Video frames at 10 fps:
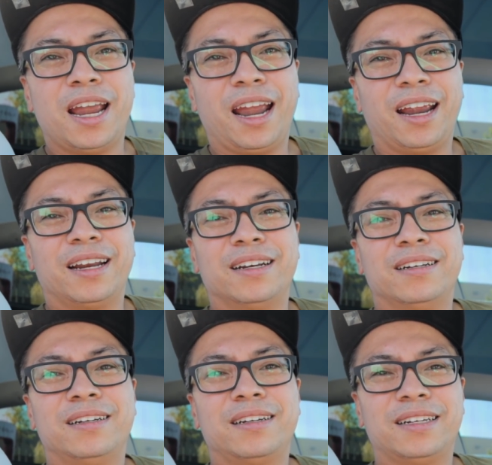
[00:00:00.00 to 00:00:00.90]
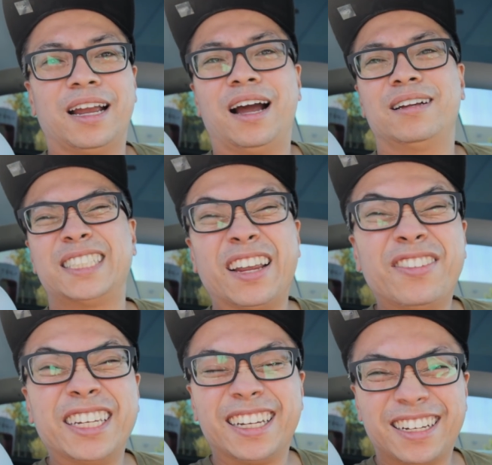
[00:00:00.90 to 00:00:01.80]
And yeah,
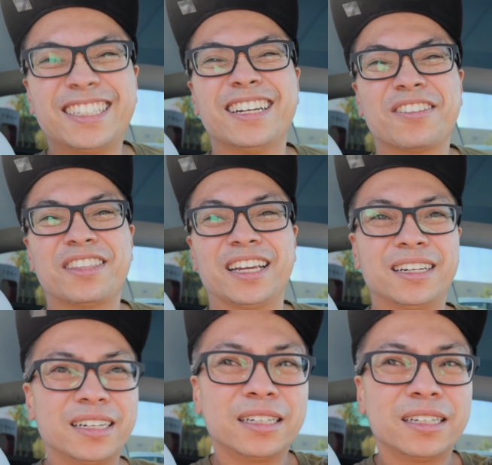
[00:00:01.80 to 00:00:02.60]
safety, that's another thing.